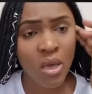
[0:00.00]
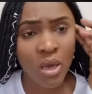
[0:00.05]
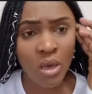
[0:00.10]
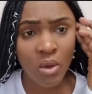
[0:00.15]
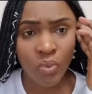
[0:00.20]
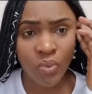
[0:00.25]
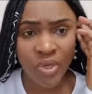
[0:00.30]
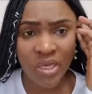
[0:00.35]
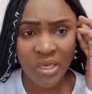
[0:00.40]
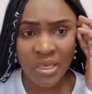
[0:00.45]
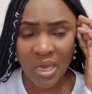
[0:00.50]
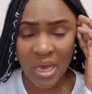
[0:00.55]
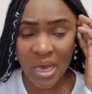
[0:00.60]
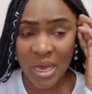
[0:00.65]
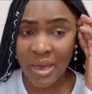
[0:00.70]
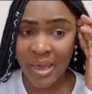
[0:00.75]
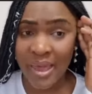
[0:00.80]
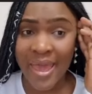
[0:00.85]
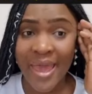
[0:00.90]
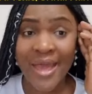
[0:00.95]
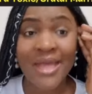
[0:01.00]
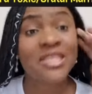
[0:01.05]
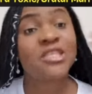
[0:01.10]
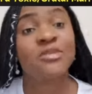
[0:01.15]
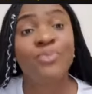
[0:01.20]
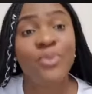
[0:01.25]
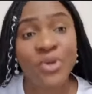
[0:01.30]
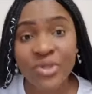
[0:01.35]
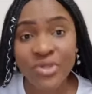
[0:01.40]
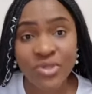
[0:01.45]
we are
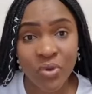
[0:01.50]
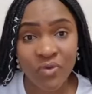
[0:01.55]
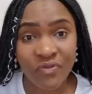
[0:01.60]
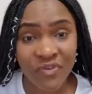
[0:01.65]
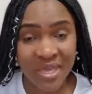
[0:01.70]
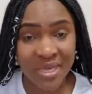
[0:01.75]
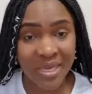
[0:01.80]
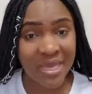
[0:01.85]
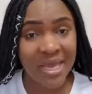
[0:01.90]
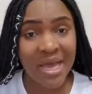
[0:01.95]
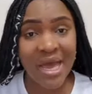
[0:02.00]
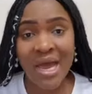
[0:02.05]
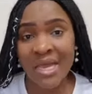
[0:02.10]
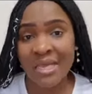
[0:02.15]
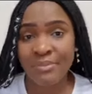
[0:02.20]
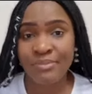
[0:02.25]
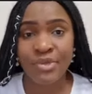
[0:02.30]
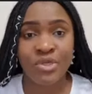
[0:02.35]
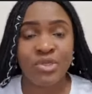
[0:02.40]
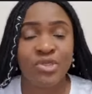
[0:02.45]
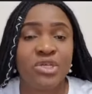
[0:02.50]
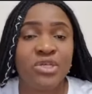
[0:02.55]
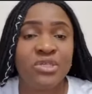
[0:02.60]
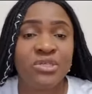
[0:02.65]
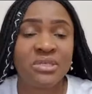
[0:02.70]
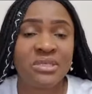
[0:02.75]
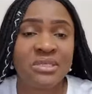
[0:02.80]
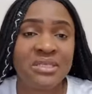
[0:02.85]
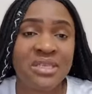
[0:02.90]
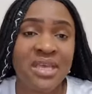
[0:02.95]
experts of any kind, but just
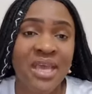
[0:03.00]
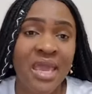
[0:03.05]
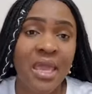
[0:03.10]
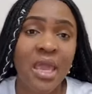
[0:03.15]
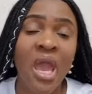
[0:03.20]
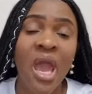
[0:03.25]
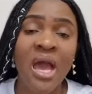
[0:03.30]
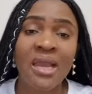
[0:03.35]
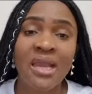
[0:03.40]
to say,